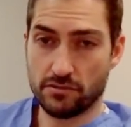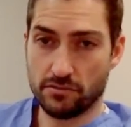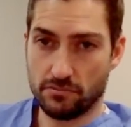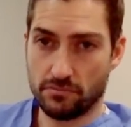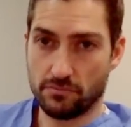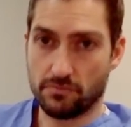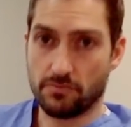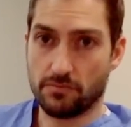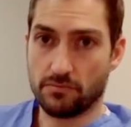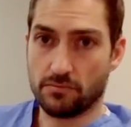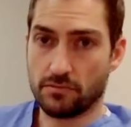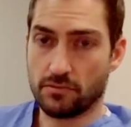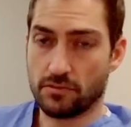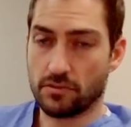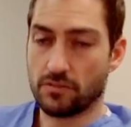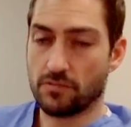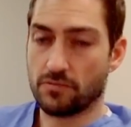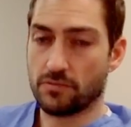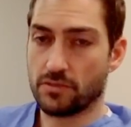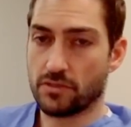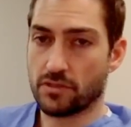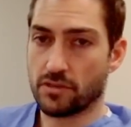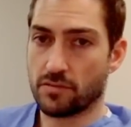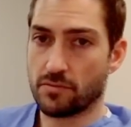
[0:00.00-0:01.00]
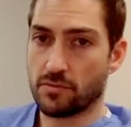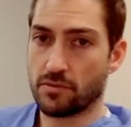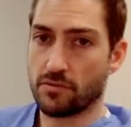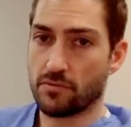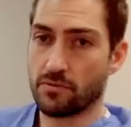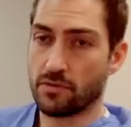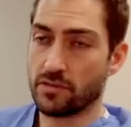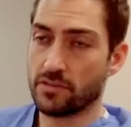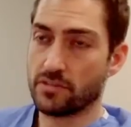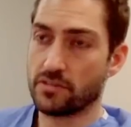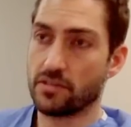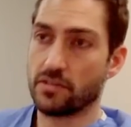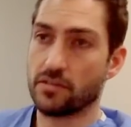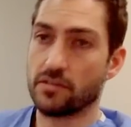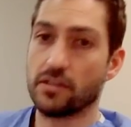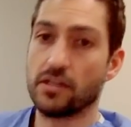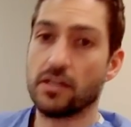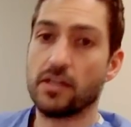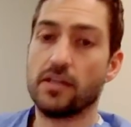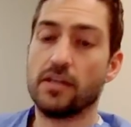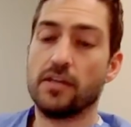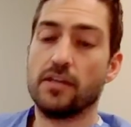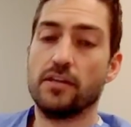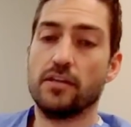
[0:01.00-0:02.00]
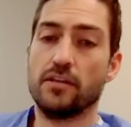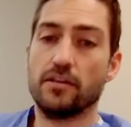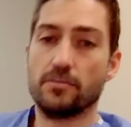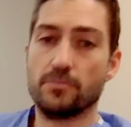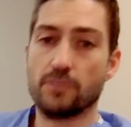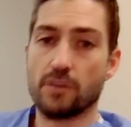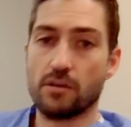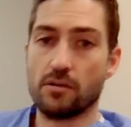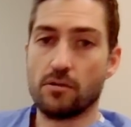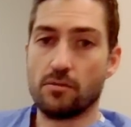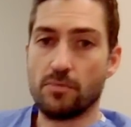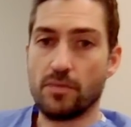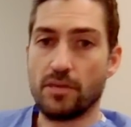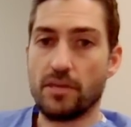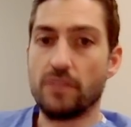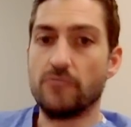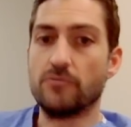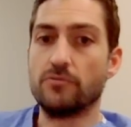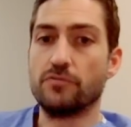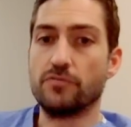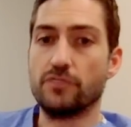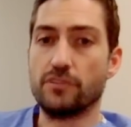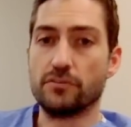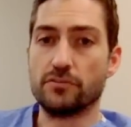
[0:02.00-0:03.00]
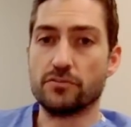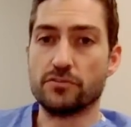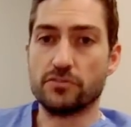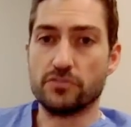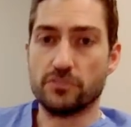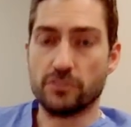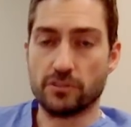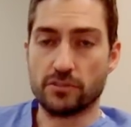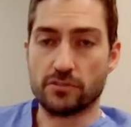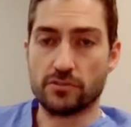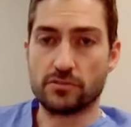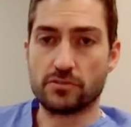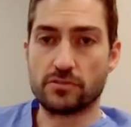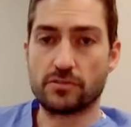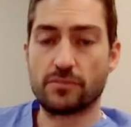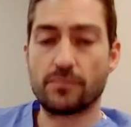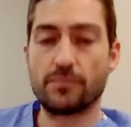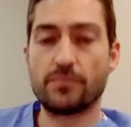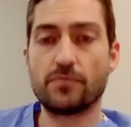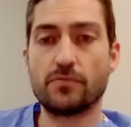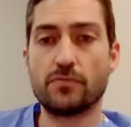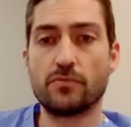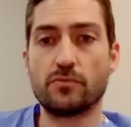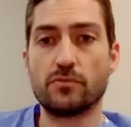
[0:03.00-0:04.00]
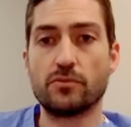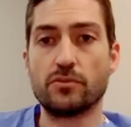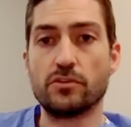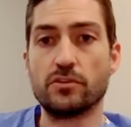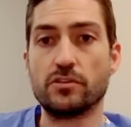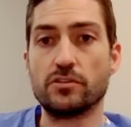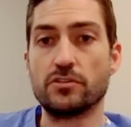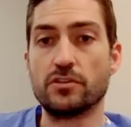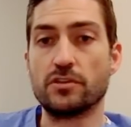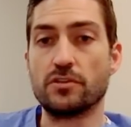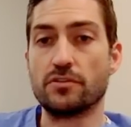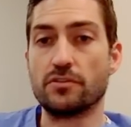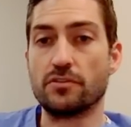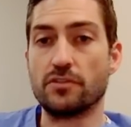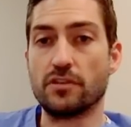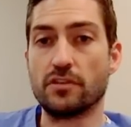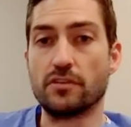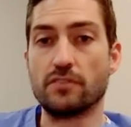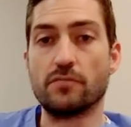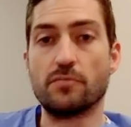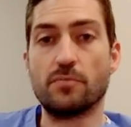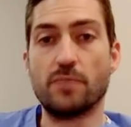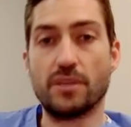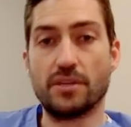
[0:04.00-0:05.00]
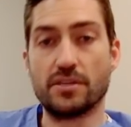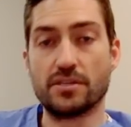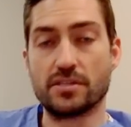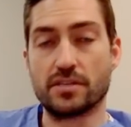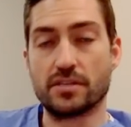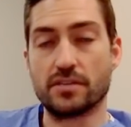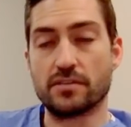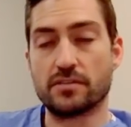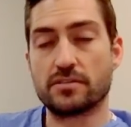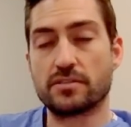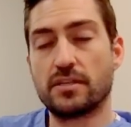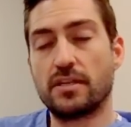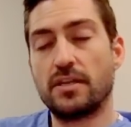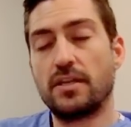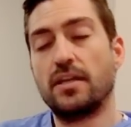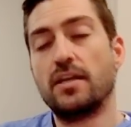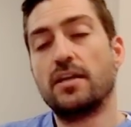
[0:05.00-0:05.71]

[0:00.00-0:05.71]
Uh, we talk about right-sided abdominal pain with fevers and chills. We generally think of appendicitis.